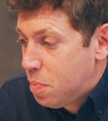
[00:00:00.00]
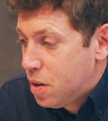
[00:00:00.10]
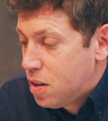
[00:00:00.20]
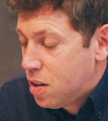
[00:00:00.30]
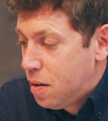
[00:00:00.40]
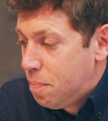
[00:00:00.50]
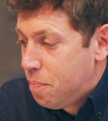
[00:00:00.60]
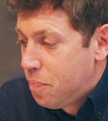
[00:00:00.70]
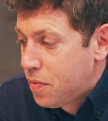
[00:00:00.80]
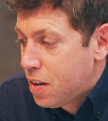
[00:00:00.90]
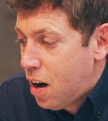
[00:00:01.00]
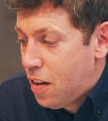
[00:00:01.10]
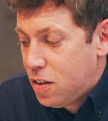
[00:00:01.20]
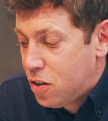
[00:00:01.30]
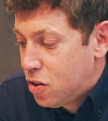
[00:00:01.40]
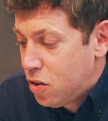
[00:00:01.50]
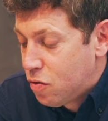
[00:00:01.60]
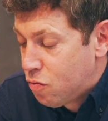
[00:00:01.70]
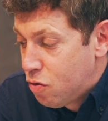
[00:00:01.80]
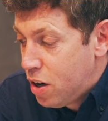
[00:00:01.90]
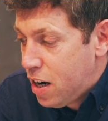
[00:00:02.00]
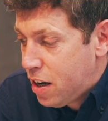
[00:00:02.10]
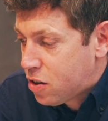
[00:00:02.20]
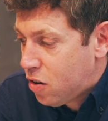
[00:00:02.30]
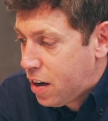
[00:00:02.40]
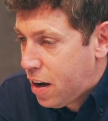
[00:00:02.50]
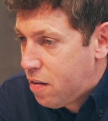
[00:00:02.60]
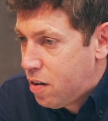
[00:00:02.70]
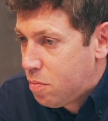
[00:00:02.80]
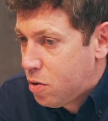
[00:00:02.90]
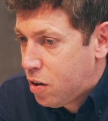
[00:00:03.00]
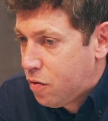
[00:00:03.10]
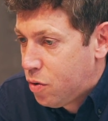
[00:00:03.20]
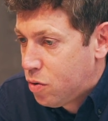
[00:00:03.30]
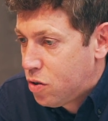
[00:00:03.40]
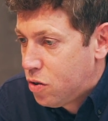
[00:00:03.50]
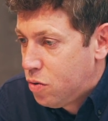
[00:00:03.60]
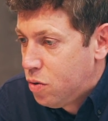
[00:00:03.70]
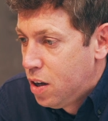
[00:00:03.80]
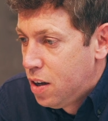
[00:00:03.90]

But I think it's just a really exciting area, and I'm looking forward to